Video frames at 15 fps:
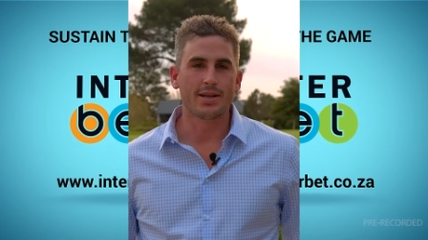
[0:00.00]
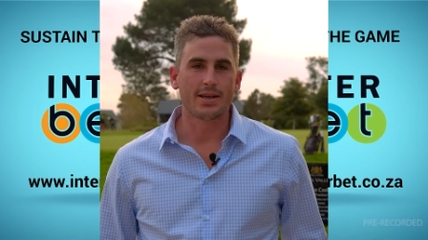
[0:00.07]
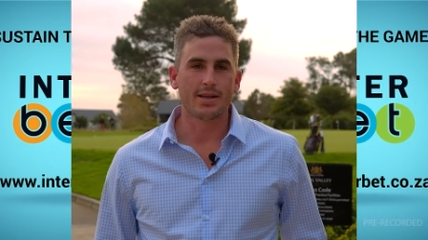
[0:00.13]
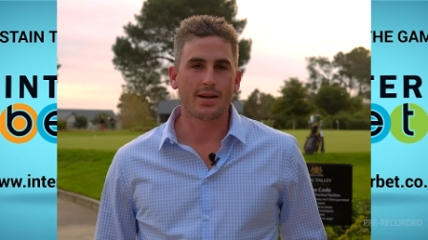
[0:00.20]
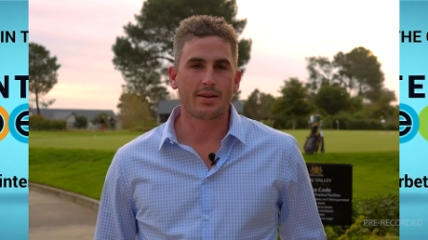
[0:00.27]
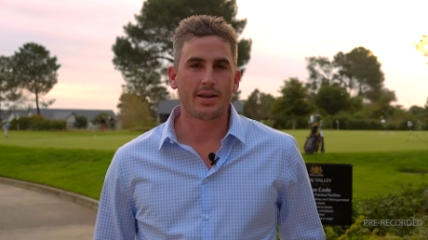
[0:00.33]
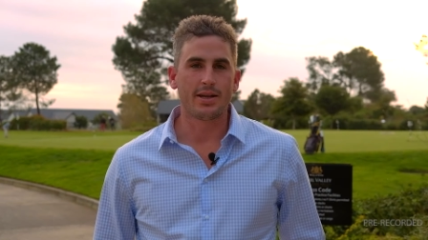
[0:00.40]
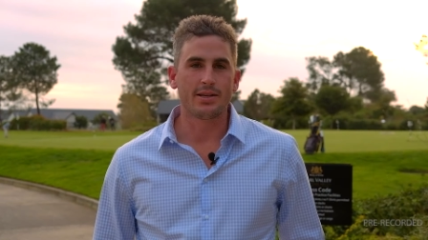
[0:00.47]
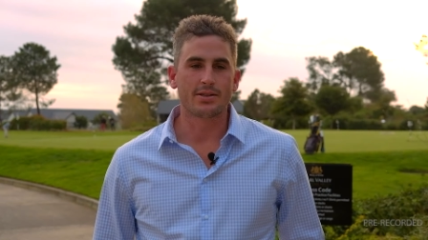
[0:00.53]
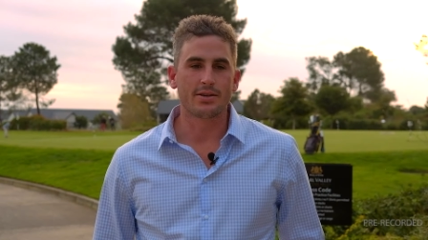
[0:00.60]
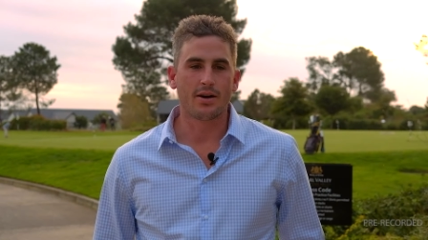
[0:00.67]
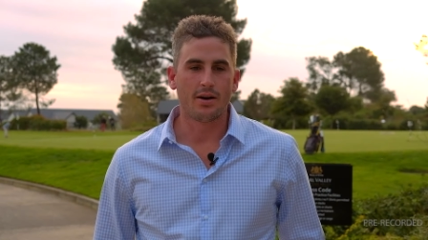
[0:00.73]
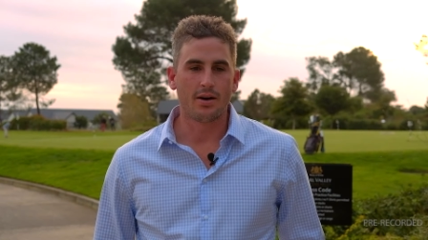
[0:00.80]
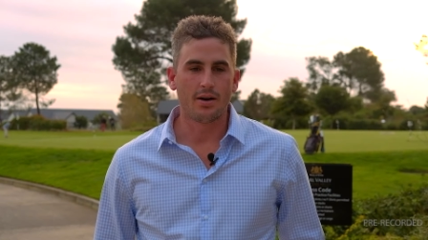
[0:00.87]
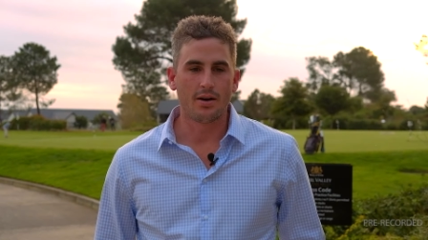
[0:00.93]
Days like these
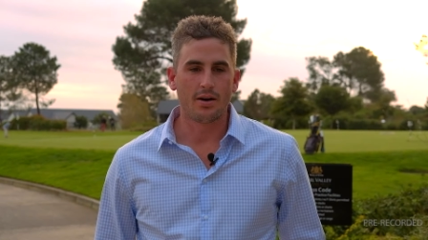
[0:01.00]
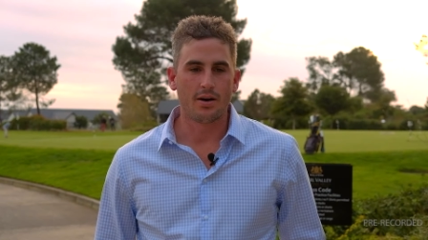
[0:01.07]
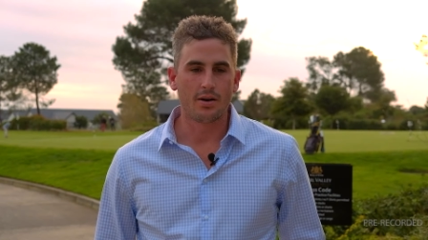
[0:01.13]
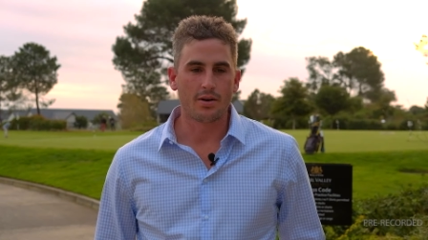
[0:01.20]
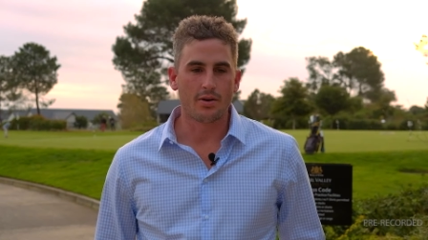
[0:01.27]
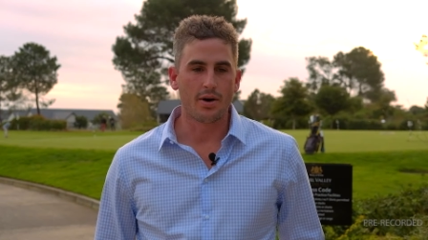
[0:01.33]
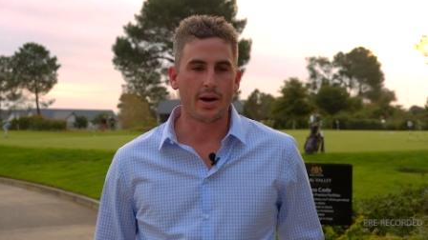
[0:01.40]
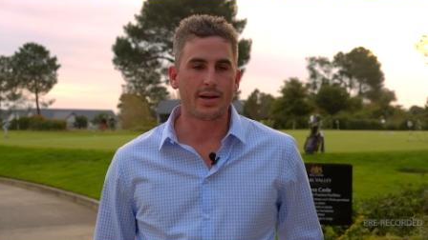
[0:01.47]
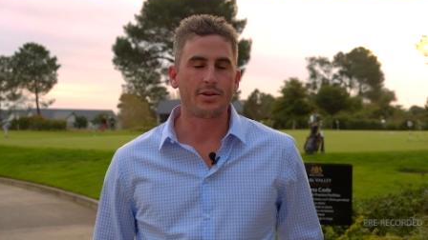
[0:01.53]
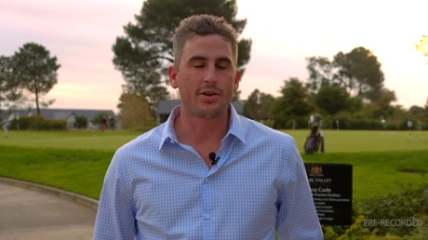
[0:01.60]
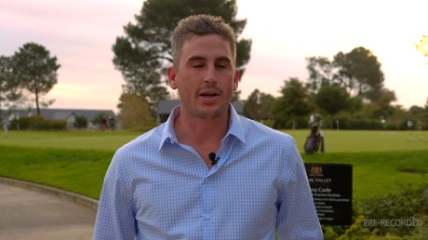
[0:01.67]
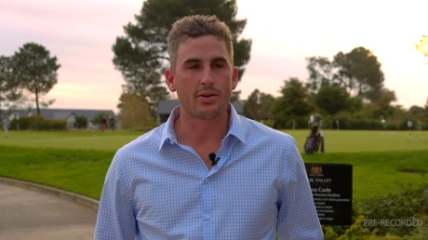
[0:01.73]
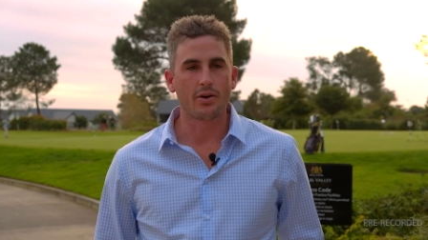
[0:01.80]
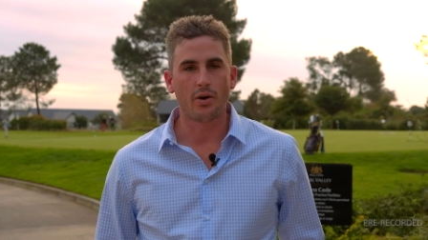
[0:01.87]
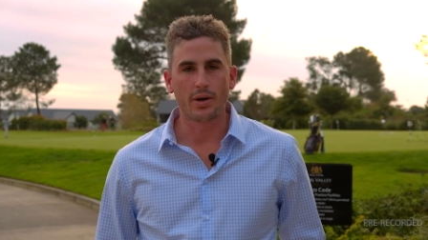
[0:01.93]
are, are great.
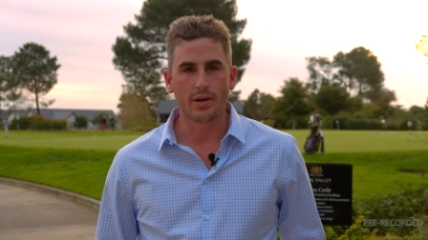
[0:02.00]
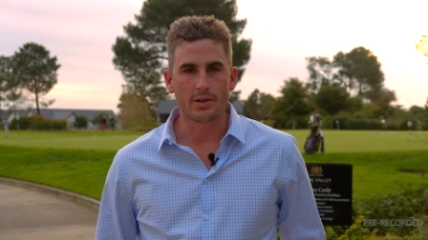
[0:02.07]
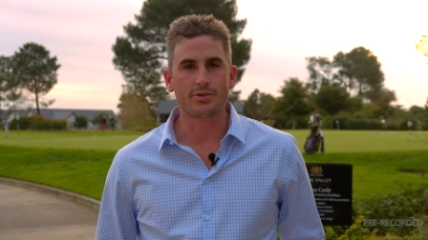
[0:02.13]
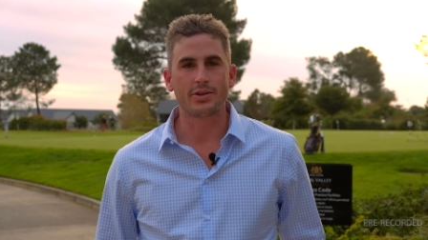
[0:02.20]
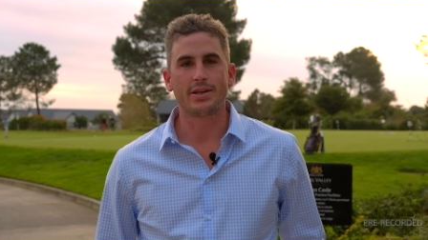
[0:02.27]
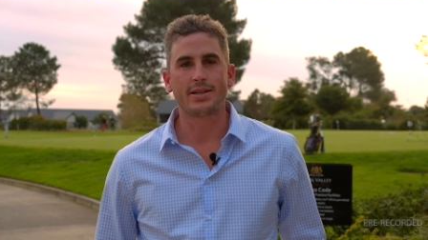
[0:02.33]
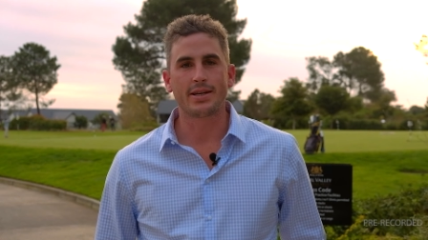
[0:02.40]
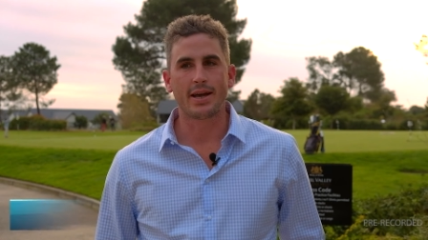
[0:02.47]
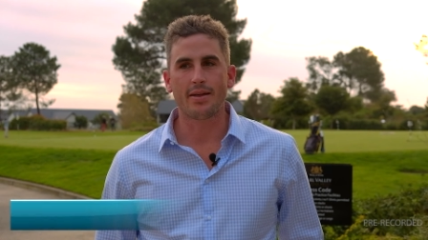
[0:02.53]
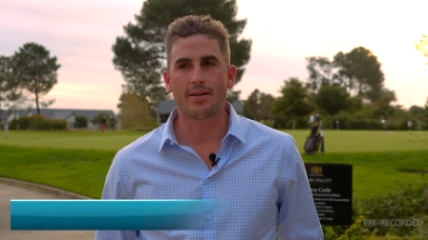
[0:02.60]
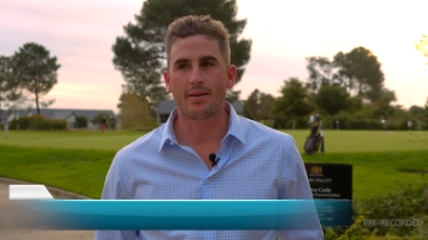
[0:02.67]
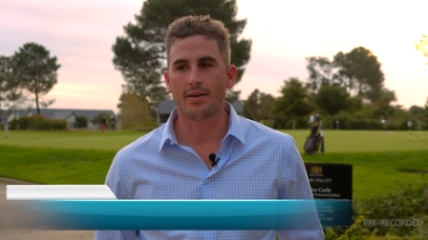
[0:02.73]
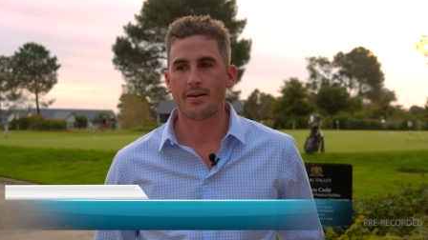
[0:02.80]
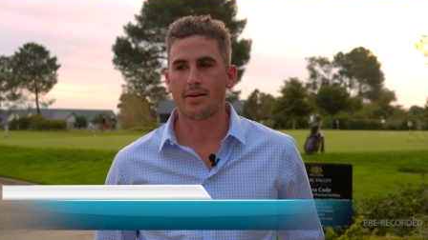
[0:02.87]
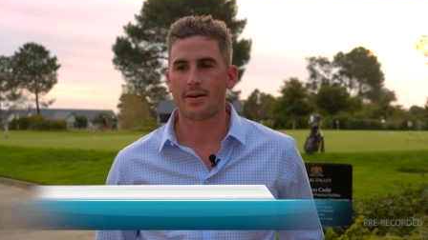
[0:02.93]
You get the whole industry
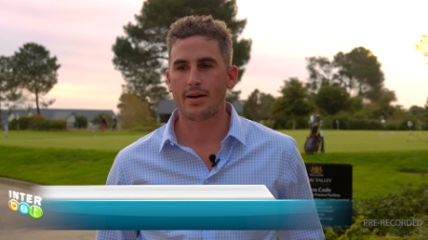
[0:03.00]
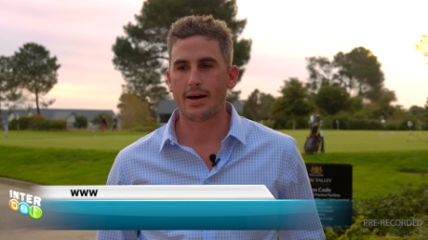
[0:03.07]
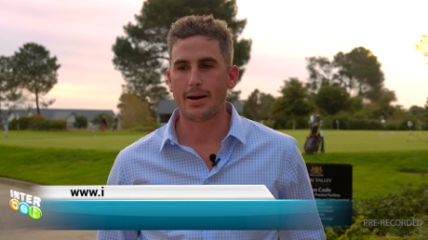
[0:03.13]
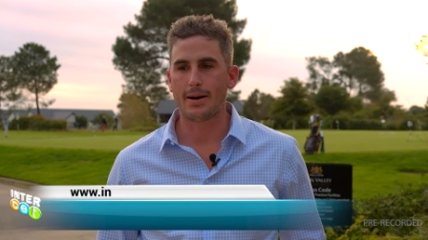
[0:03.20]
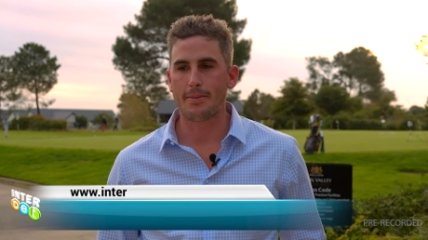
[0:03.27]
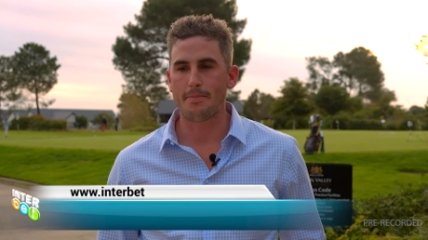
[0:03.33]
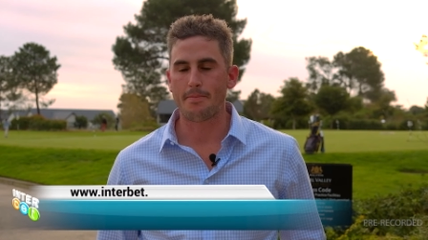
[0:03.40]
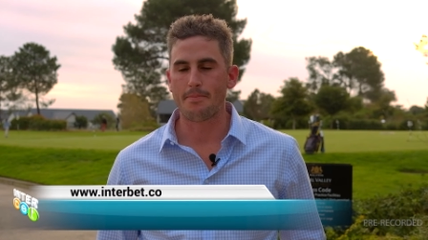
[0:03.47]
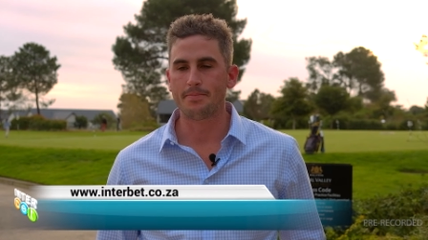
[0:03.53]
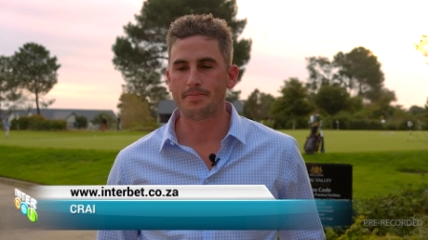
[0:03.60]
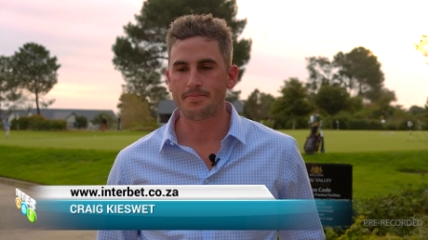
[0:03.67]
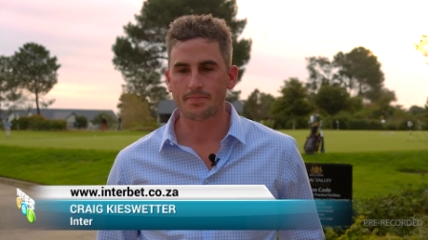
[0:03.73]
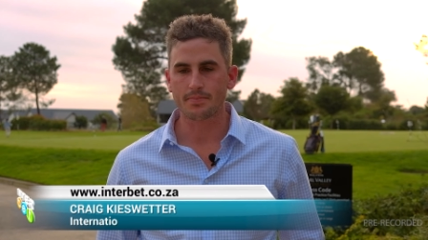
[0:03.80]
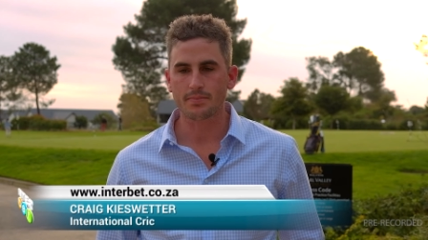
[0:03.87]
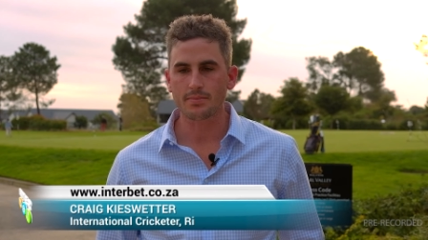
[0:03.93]
together. Um,
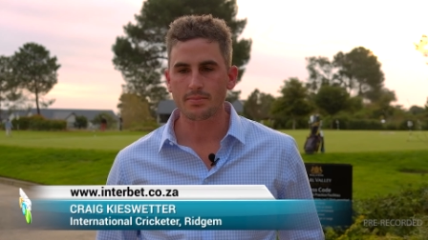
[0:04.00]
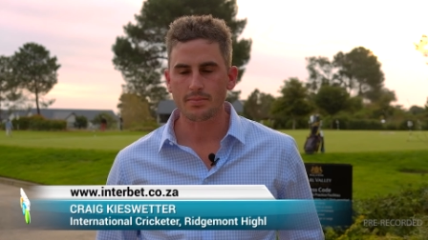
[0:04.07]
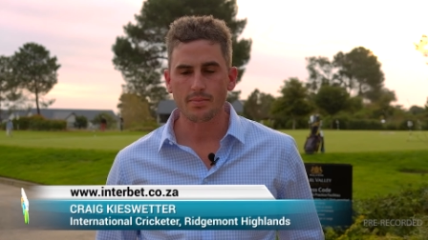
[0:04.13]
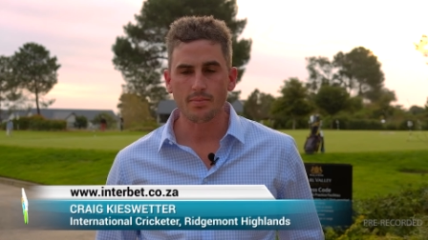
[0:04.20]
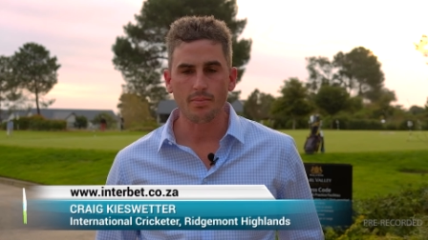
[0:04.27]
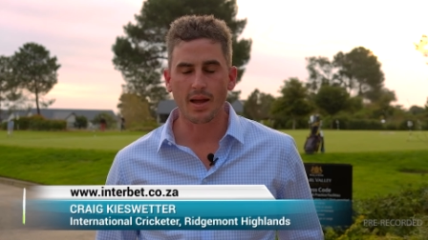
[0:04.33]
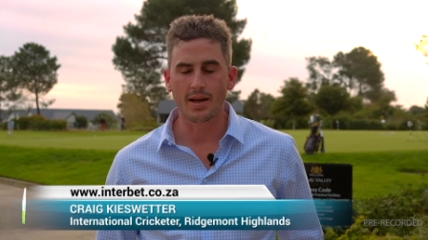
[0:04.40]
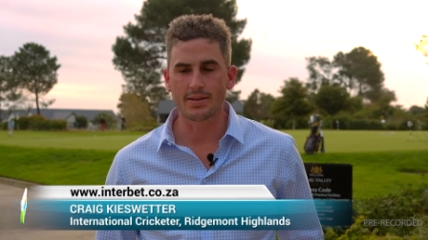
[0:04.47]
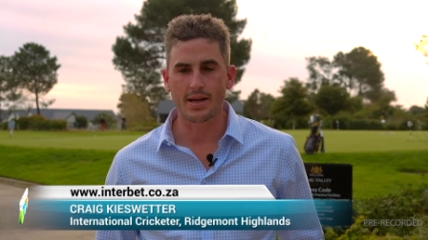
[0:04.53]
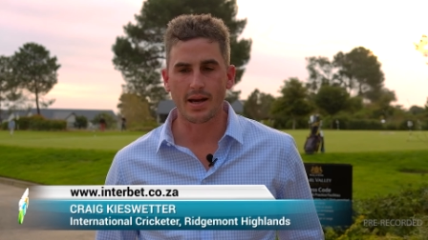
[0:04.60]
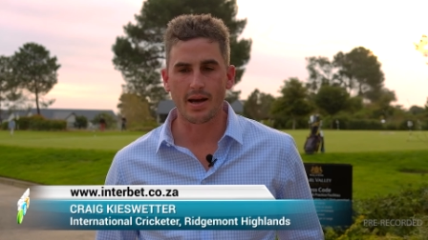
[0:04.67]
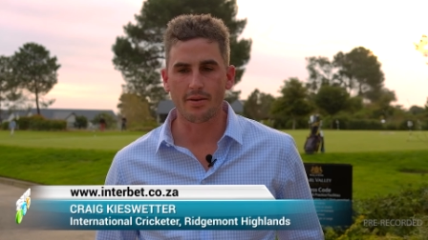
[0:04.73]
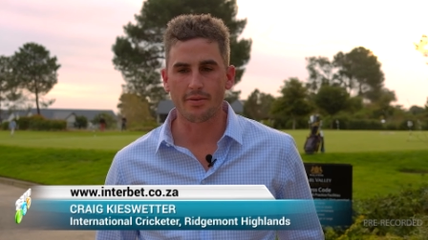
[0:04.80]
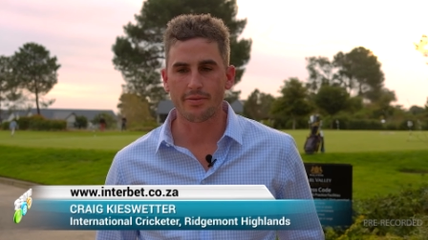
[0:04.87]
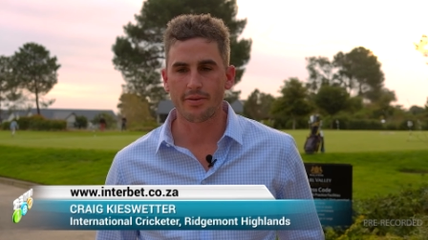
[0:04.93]
and to
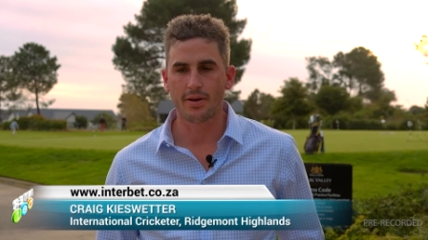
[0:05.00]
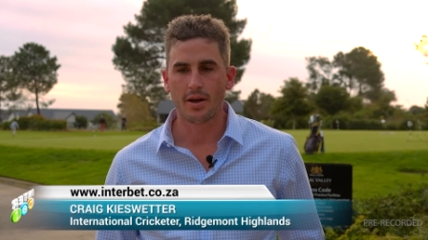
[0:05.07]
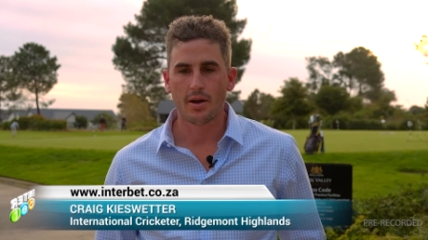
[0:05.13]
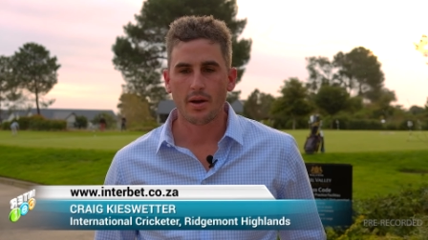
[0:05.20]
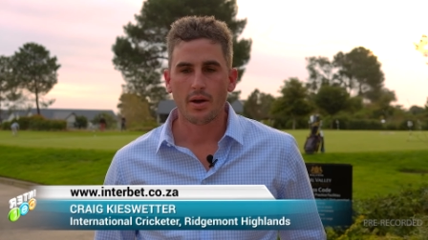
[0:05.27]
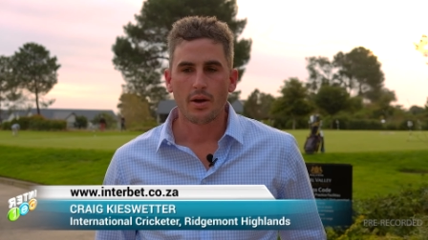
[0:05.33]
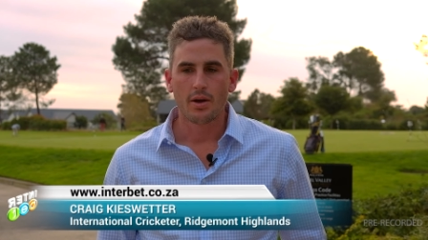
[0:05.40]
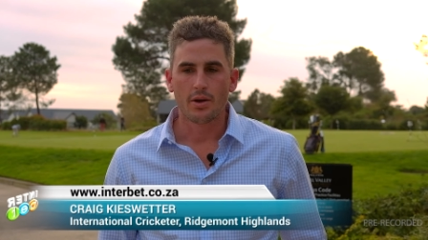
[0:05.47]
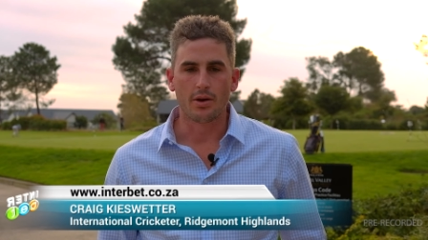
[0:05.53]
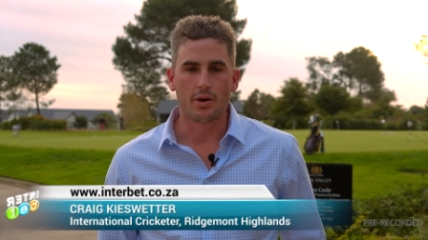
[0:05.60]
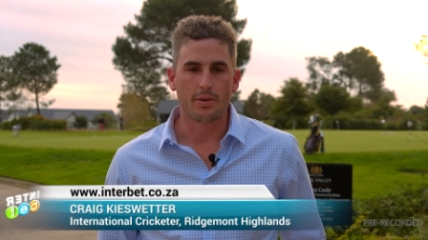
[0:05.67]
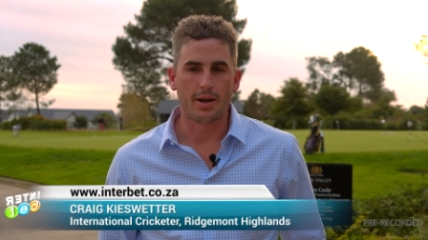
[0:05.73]
have you know